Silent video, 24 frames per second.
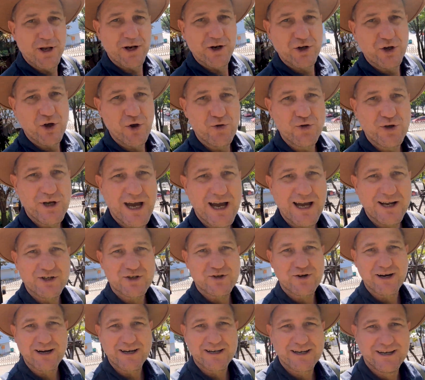and a go-kart
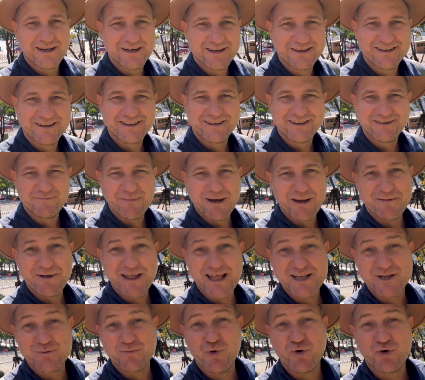track. Maybe
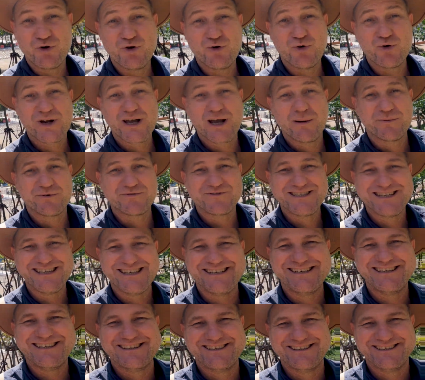that's more your cup of
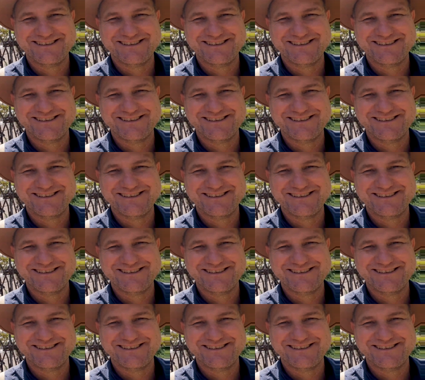tea.